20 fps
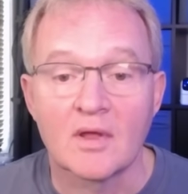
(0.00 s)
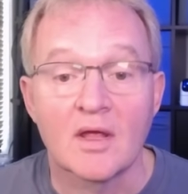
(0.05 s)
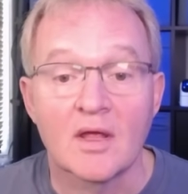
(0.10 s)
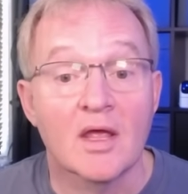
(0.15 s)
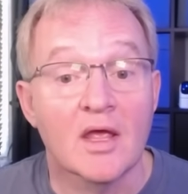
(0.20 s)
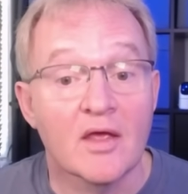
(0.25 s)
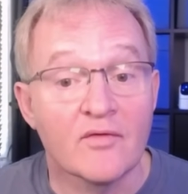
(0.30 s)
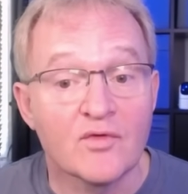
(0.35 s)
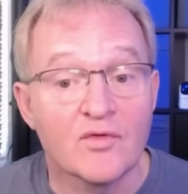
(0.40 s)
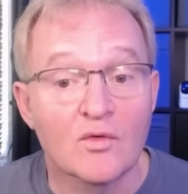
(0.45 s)

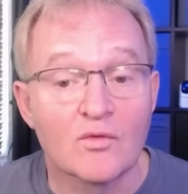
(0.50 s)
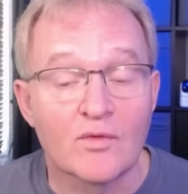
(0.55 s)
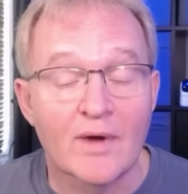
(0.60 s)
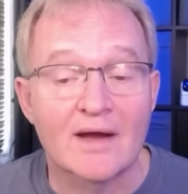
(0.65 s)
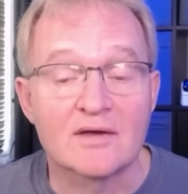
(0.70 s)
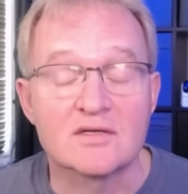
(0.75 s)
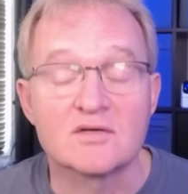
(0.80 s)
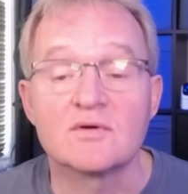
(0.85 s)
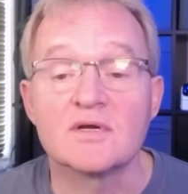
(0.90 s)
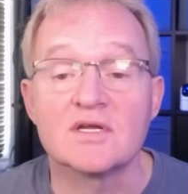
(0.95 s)
If your
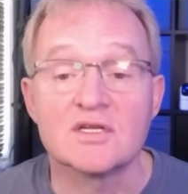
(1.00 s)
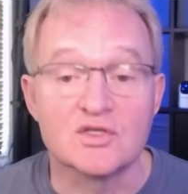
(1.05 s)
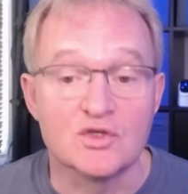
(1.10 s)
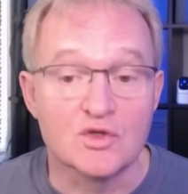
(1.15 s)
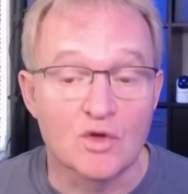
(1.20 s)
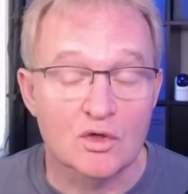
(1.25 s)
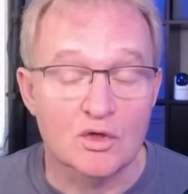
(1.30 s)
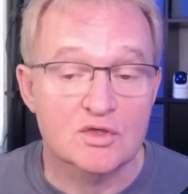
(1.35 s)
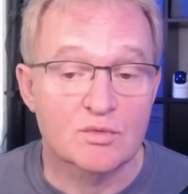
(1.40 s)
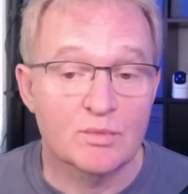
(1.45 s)
router is
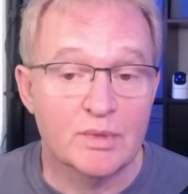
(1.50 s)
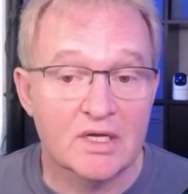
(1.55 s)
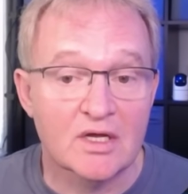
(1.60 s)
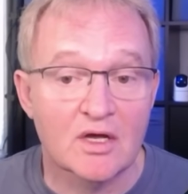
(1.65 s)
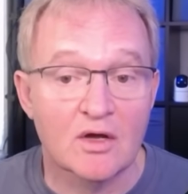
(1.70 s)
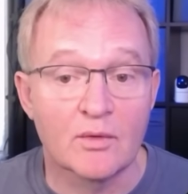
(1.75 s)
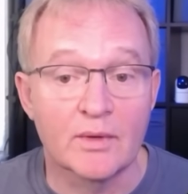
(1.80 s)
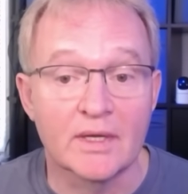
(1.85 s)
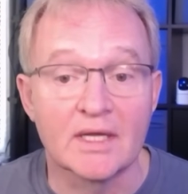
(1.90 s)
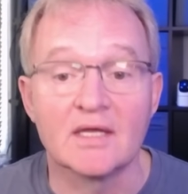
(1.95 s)
not a
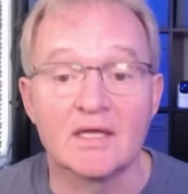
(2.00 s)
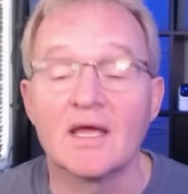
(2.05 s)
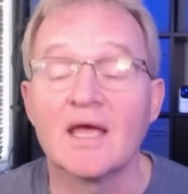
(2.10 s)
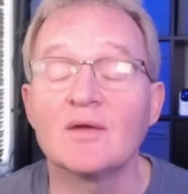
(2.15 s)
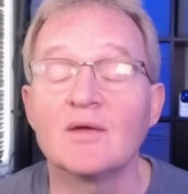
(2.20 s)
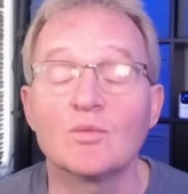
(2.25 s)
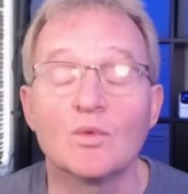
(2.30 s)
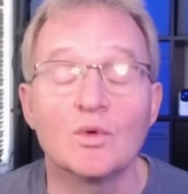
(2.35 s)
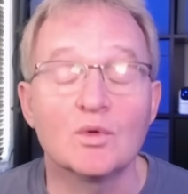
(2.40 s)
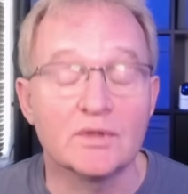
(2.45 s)
PoE, it
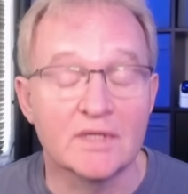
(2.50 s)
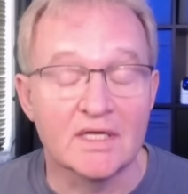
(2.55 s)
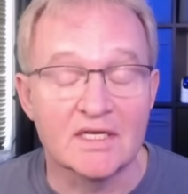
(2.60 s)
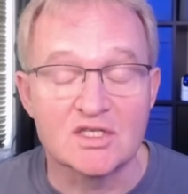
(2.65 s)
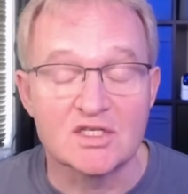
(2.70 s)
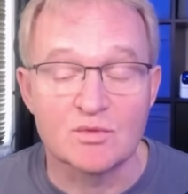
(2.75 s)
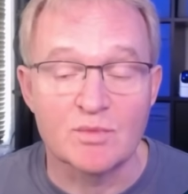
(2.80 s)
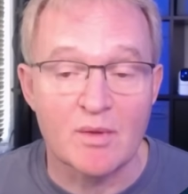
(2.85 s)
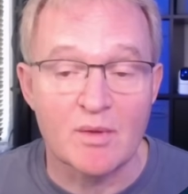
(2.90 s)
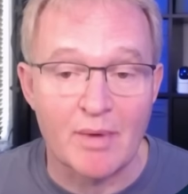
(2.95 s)
will need
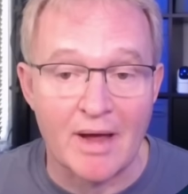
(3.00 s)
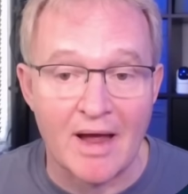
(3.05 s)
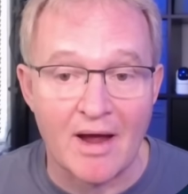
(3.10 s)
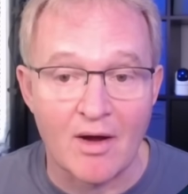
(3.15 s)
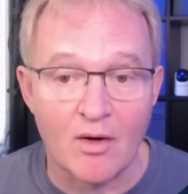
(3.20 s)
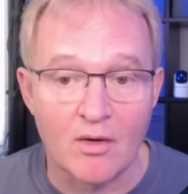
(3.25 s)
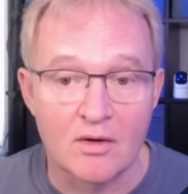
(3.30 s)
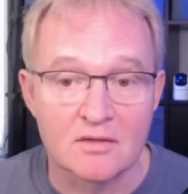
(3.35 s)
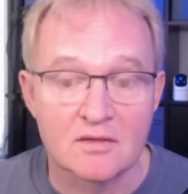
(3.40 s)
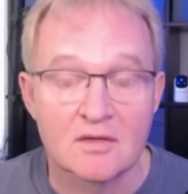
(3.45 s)
to be
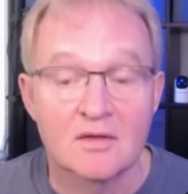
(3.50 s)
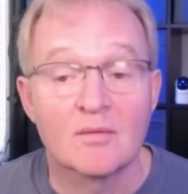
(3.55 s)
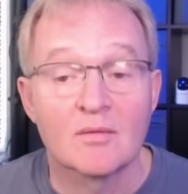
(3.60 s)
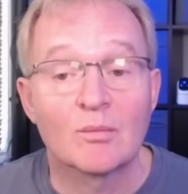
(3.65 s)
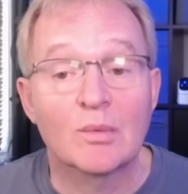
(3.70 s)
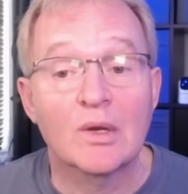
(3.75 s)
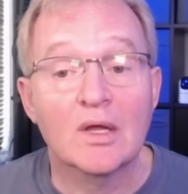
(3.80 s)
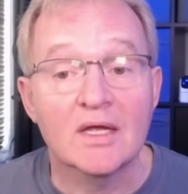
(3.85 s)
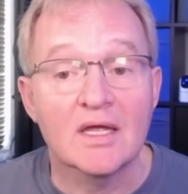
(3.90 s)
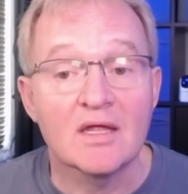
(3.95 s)
powered.
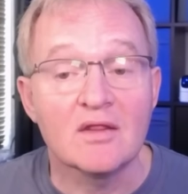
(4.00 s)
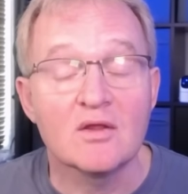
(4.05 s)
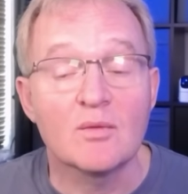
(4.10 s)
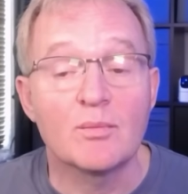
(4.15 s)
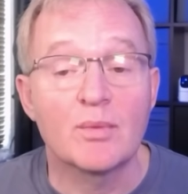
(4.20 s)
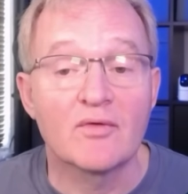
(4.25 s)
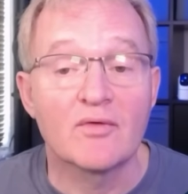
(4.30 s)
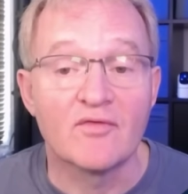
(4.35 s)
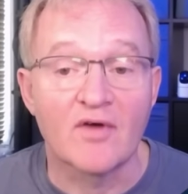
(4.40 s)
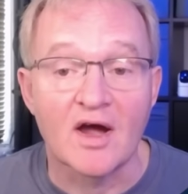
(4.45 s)
Plug in the
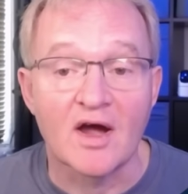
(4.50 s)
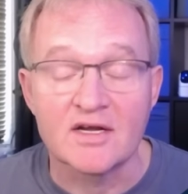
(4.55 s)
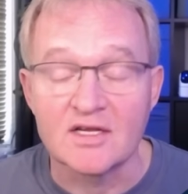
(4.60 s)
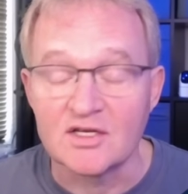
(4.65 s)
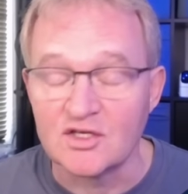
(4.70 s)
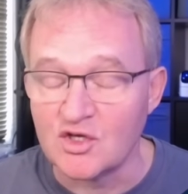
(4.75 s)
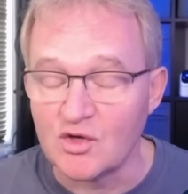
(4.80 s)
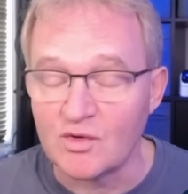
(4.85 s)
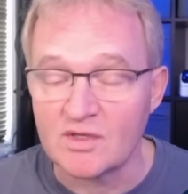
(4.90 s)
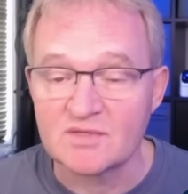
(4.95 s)
provided
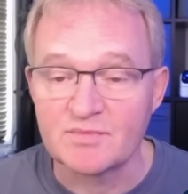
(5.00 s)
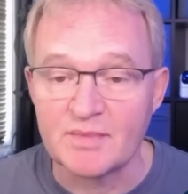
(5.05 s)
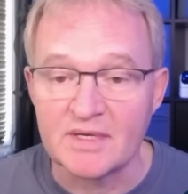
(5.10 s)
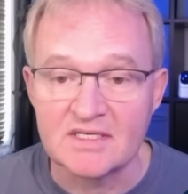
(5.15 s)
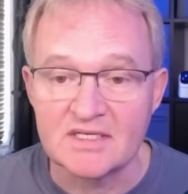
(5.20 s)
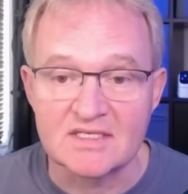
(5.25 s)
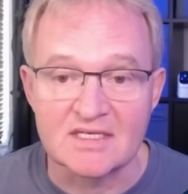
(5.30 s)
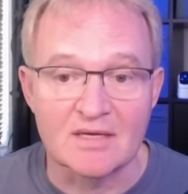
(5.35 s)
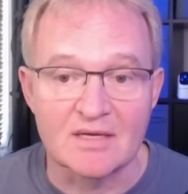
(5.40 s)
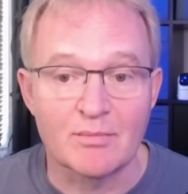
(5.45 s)

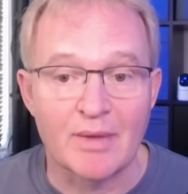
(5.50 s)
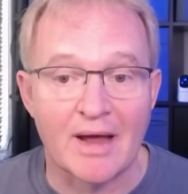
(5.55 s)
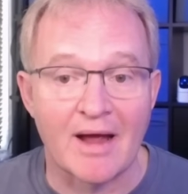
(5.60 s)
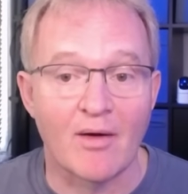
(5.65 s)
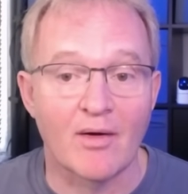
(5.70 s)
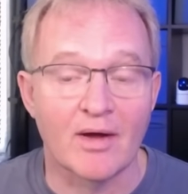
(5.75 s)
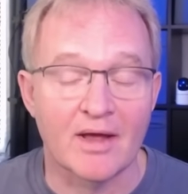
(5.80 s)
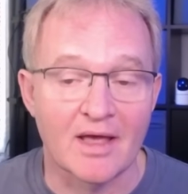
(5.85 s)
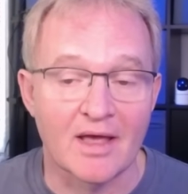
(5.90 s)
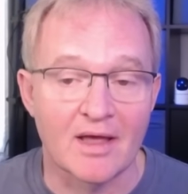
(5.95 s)
USB-C
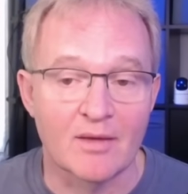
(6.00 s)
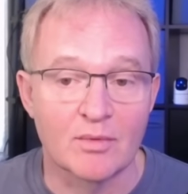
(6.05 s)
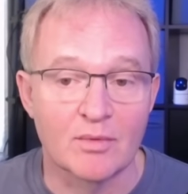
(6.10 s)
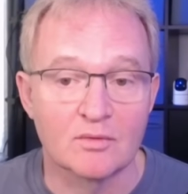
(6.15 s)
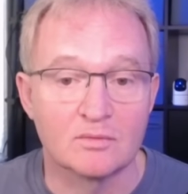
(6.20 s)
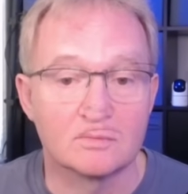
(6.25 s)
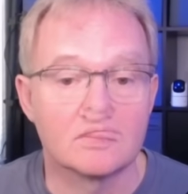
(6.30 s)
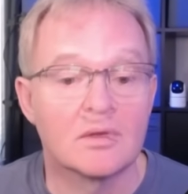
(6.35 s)
power cable.